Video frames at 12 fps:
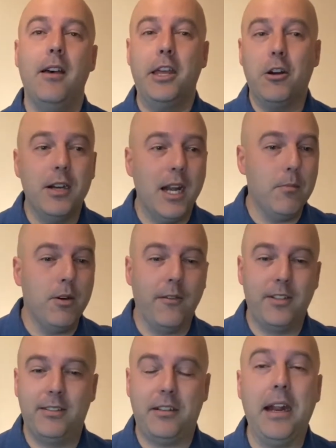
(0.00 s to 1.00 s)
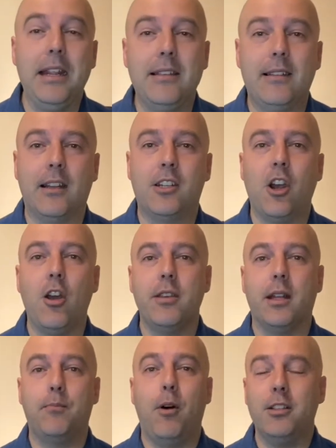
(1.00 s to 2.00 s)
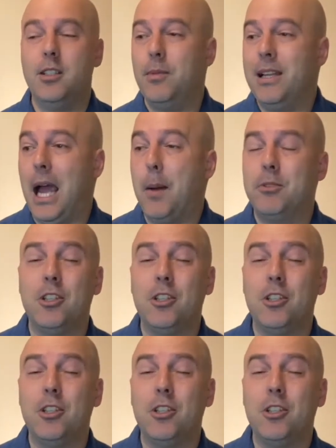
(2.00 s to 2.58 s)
There are a number of studies that show that possibly up